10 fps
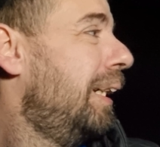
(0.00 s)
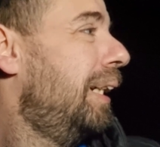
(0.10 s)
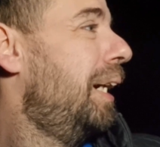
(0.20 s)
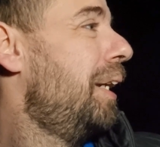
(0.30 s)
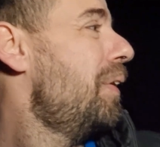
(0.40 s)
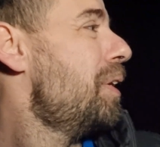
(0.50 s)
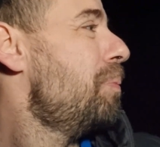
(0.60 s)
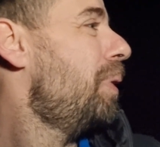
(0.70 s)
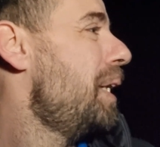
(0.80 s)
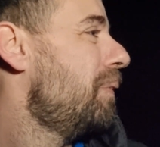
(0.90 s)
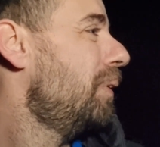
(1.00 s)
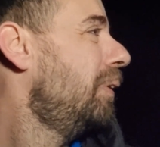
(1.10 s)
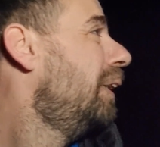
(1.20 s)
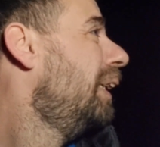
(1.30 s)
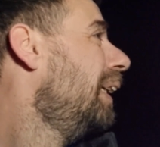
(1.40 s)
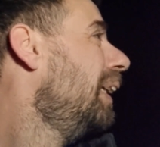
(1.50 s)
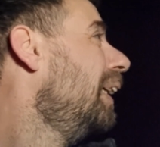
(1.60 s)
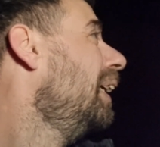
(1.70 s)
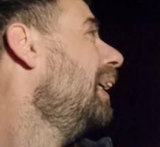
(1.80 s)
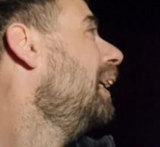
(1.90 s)
nice and peaceful.
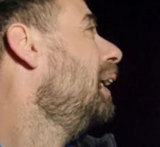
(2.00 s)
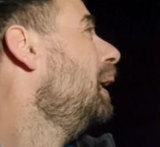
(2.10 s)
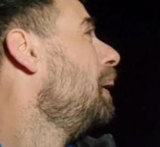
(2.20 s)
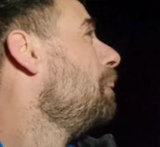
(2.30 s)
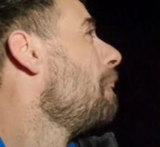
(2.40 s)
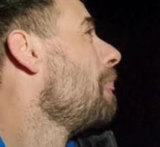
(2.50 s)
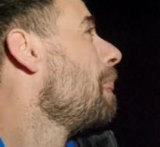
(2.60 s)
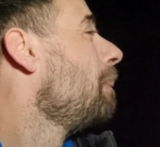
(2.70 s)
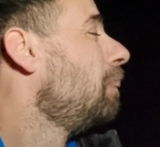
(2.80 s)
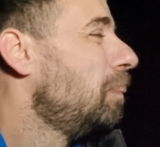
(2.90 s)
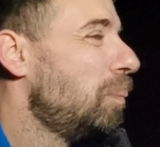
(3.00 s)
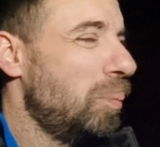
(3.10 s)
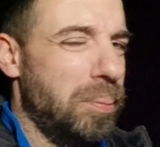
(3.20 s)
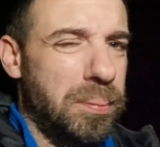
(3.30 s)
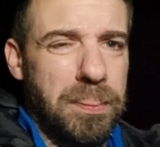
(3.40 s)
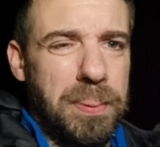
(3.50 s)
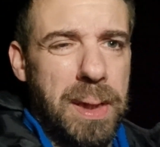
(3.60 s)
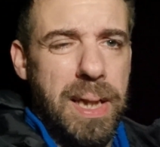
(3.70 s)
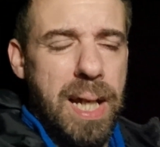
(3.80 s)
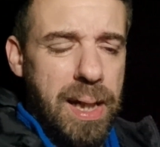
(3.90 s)
But
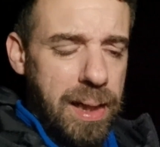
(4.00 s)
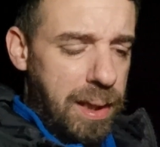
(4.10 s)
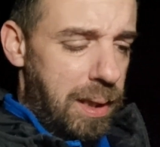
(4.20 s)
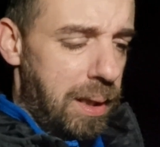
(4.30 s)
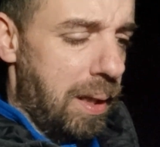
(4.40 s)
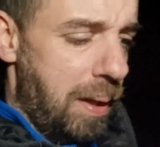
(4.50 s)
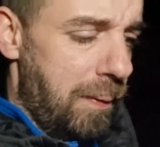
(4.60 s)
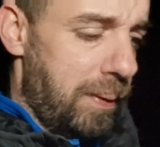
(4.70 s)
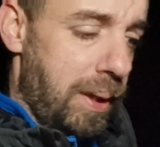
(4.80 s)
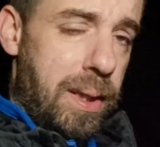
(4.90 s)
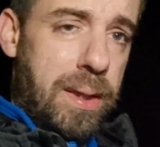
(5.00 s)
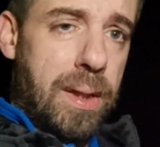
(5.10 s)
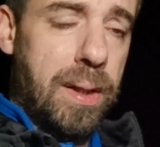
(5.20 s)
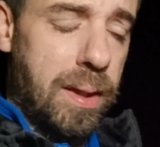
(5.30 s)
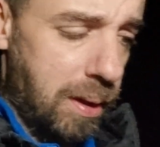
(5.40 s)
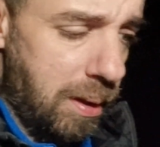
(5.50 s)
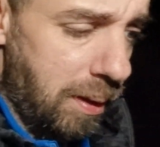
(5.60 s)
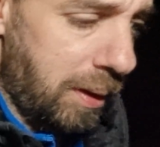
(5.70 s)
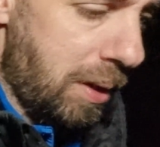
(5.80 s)
yeah, hopefully you like the